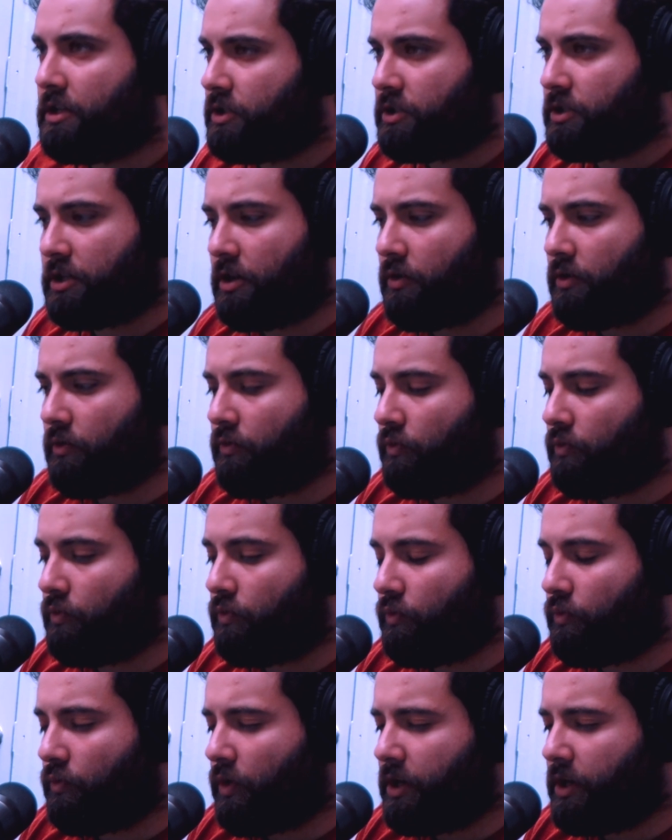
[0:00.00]
So
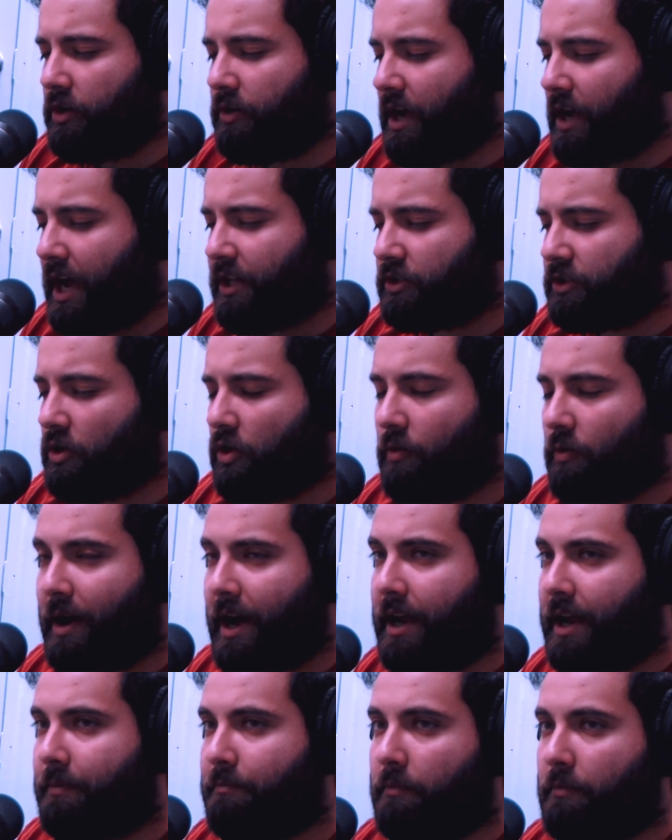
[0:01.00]
what do you guys go
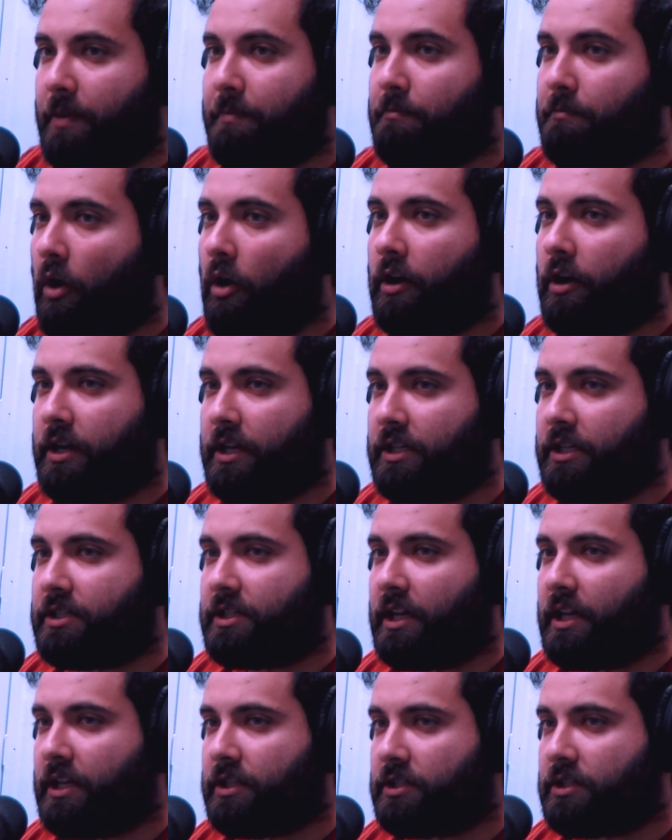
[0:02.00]
by in marketing
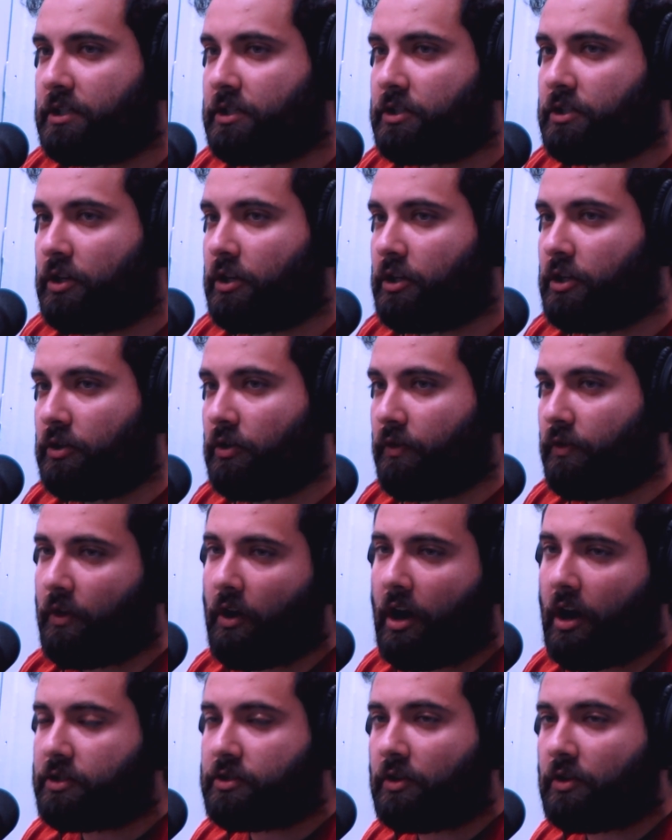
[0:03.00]
stances, your
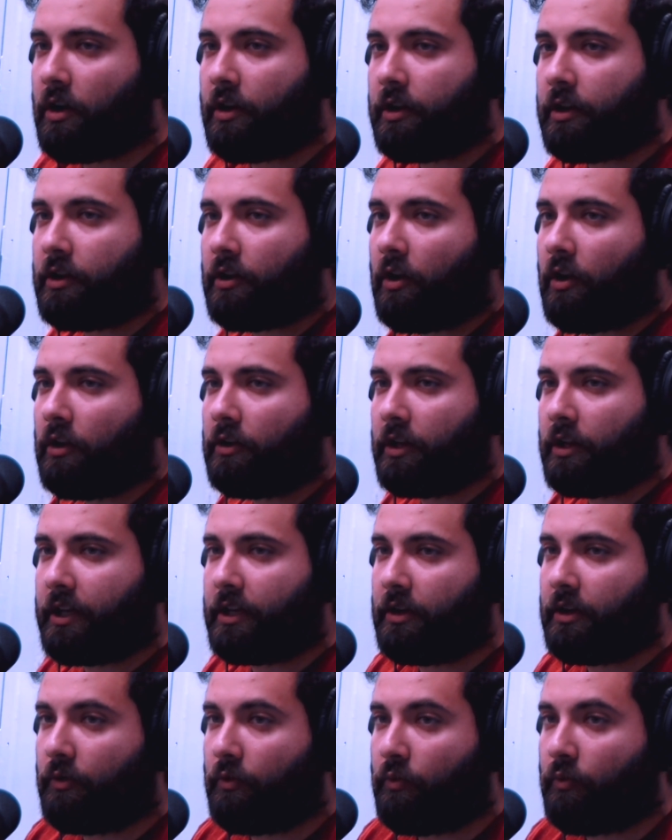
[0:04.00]
thoughts on it and all?
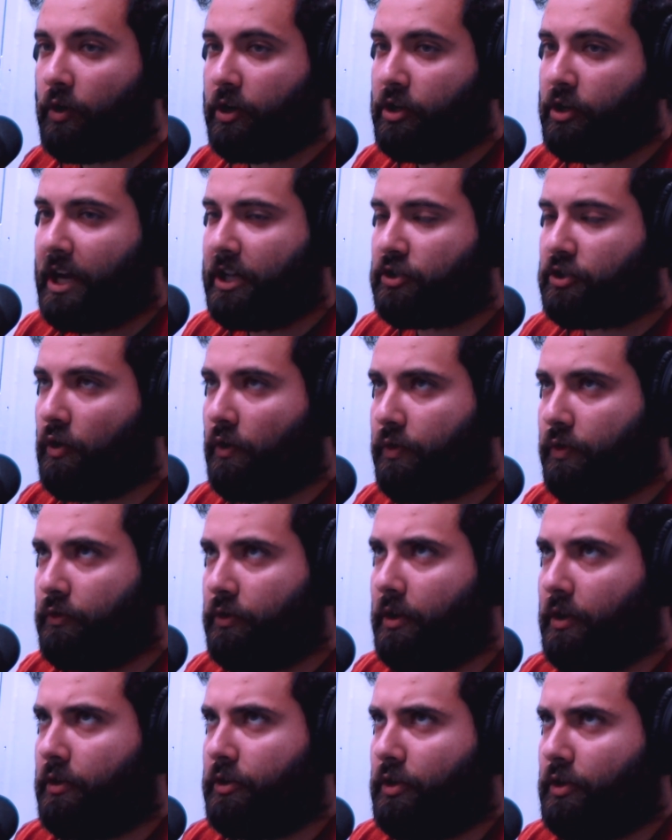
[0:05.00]
Like, what do you guys go
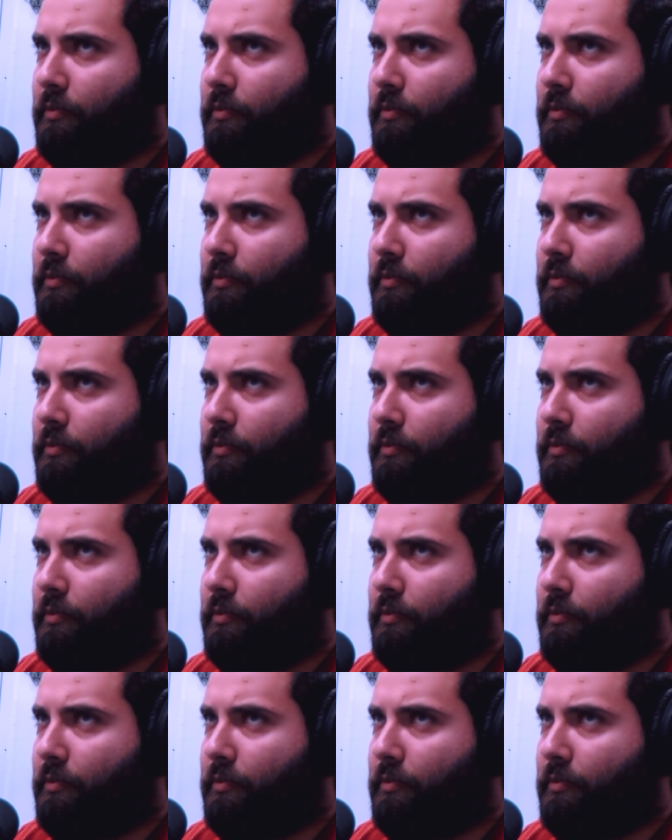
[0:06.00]
through your